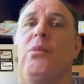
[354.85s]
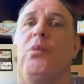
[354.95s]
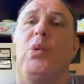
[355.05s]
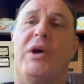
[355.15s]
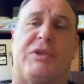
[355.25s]

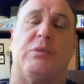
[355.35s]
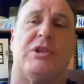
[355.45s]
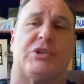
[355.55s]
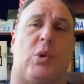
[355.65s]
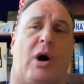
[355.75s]

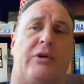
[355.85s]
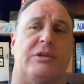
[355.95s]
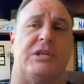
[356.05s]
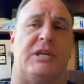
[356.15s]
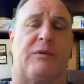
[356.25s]
with
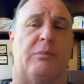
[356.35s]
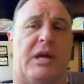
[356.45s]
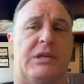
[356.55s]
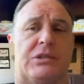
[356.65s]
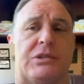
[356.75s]
squadrons in different
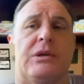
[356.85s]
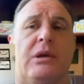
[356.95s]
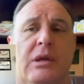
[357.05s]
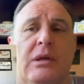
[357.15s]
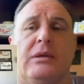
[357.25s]
places.
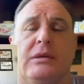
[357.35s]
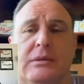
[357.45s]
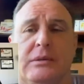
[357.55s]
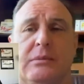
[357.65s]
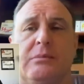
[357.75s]

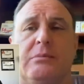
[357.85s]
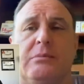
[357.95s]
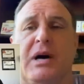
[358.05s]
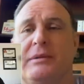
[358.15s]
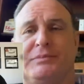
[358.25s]

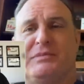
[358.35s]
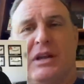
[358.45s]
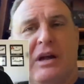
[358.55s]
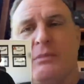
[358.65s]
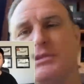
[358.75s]
But yeah,
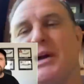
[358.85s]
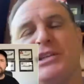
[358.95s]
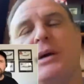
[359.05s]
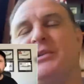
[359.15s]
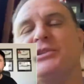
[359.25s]
you know, my
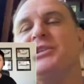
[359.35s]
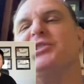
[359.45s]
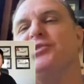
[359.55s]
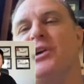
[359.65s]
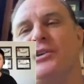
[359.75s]
job there was
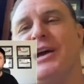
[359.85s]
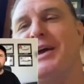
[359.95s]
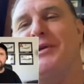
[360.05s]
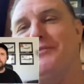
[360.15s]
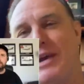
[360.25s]
an instructor, and
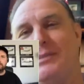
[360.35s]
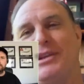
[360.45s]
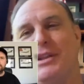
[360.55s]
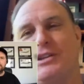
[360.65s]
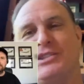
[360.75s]
I had my
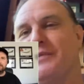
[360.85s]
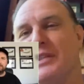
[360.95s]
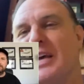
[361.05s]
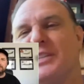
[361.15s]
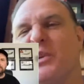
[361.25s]
family there and
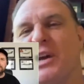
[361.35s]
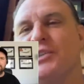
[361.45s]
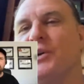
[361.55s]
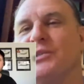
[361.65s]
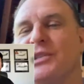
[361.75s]
stuff, and that's what I
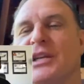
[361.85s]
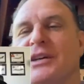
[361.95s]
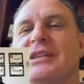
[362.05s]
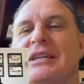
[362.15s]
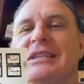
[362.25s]
chose to do.
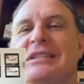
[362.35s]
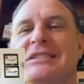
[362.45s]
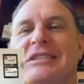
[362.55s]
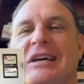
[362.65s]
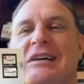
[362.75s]

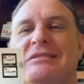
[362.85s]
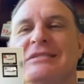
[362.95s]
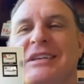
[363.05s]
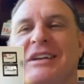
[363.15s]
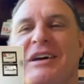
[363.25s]
Yeah. So
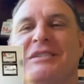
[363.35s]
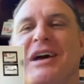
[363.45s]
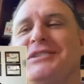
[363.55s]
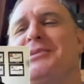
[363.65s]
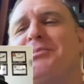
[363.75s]

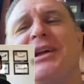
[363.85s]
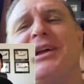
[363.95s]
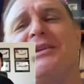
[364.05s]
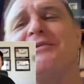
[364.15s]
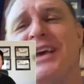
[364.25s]
I'd seen
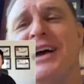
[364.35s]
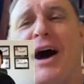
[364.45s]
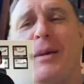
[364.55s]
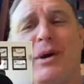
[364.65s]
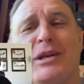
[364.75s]
plenty of
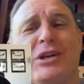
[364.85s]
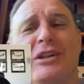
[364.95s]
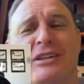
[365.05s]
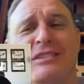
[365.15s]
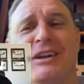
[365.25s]

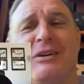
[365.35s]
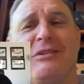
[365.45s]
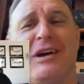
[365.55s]
operational, you know,